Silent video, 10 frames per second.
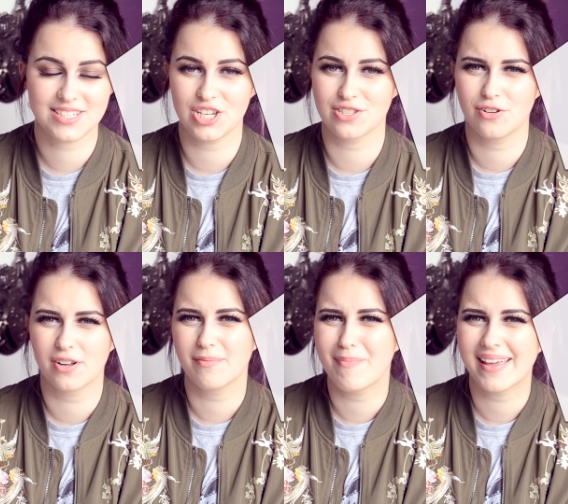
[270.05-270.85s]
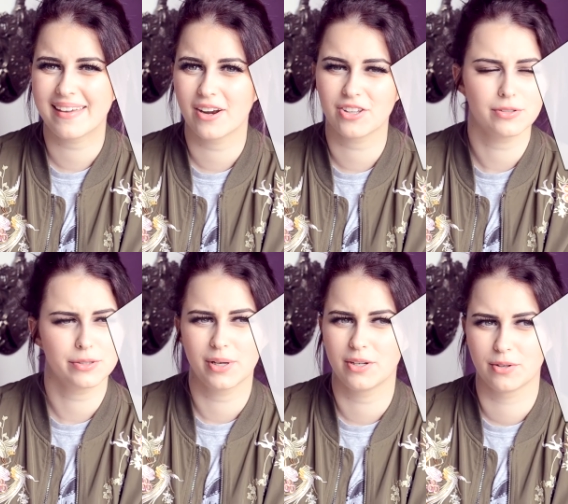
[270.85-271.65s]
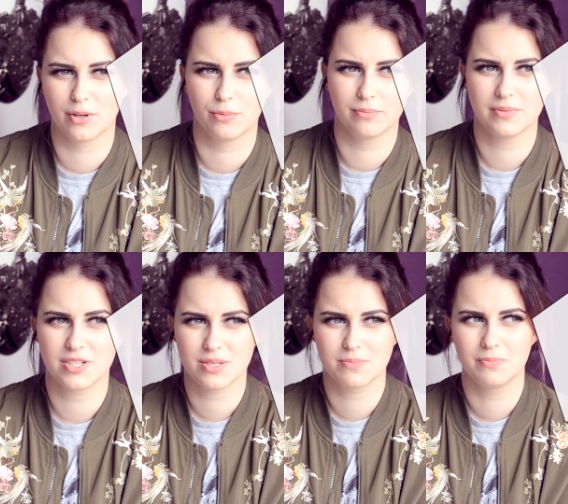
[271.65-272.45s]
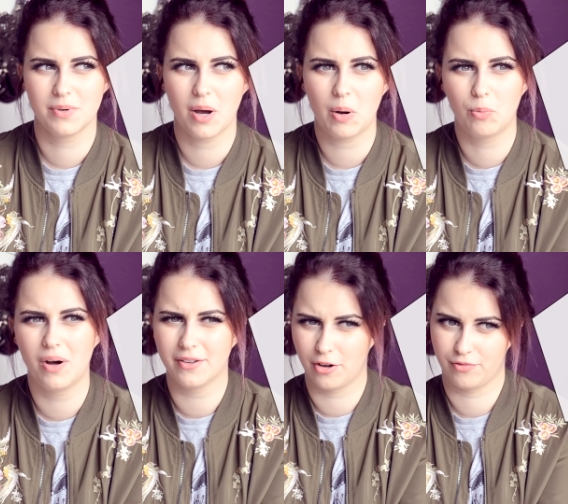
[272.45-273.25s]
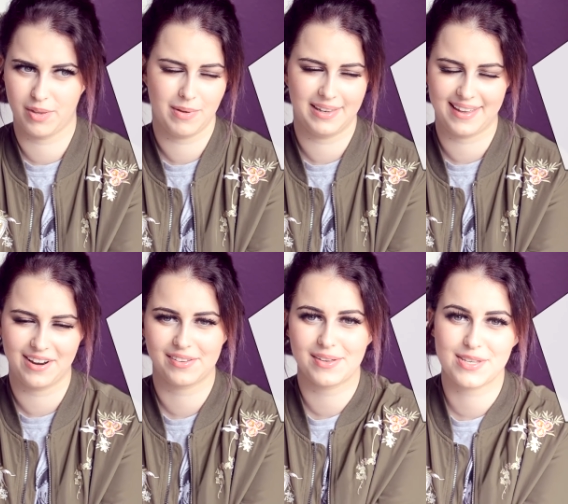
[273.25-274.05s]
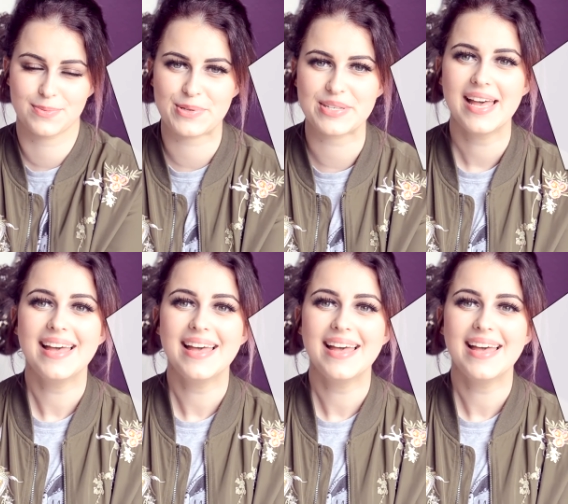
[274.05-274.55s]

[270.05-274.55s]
She's not a main character, although I don't know, she's a one of the main characters, I suppose.